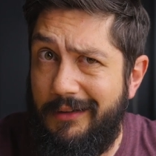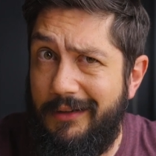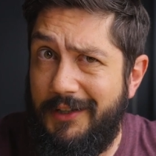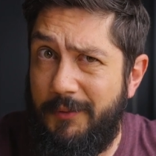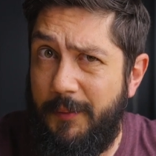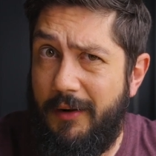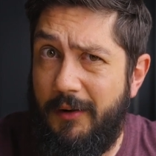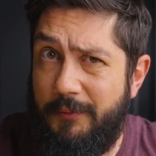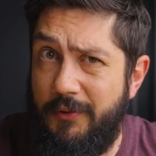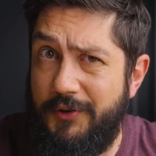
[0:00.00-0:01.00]
let's prepare
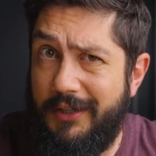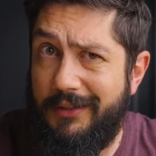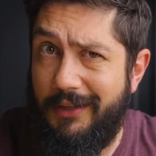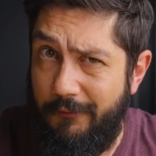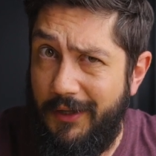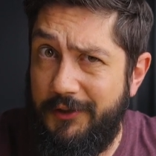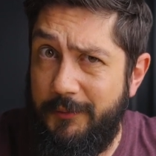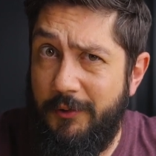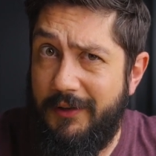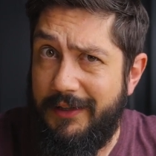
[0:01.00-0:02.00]
a project and write
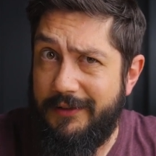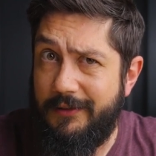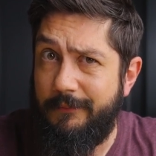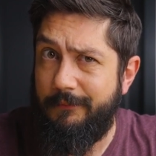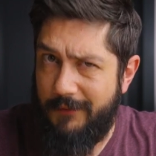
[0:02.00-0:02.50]
some unit tests.